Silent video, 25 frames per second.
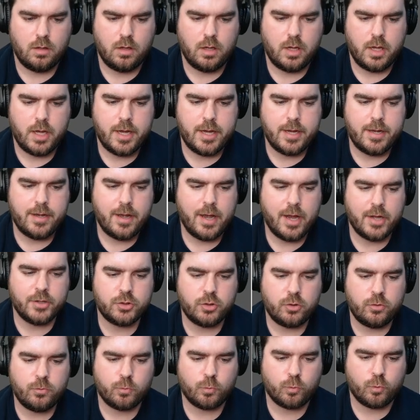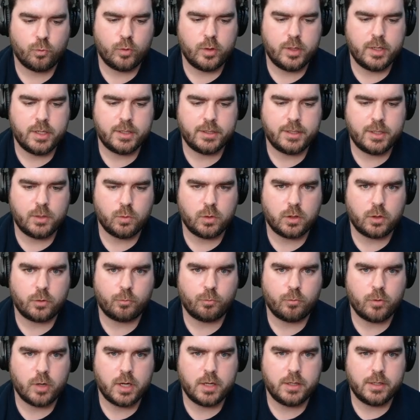I don't really want to
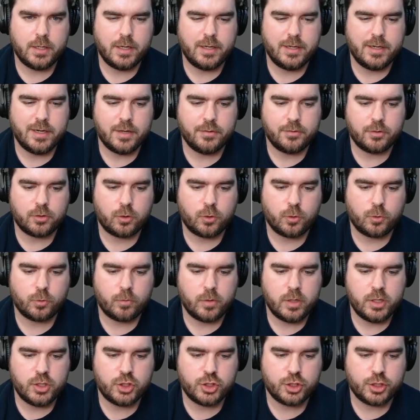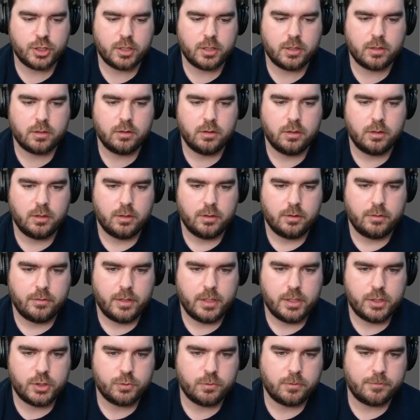run another creature
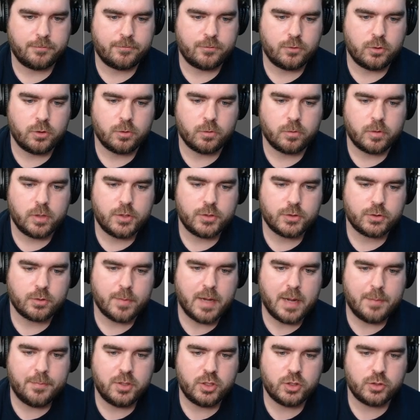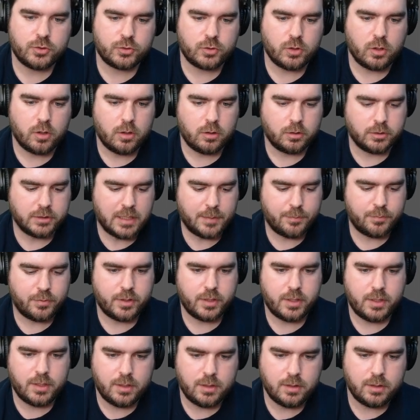into a Fury, so I'm happy just to hold up
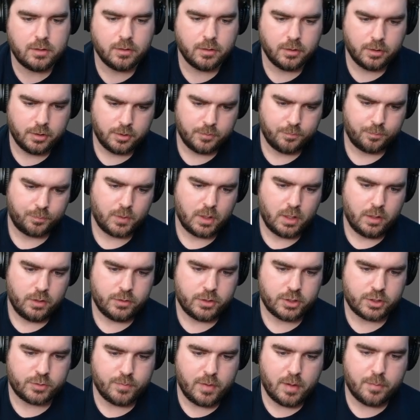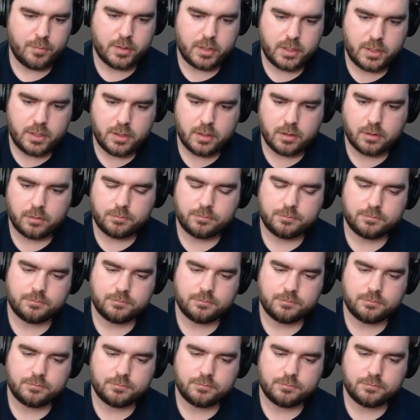the Dismember here.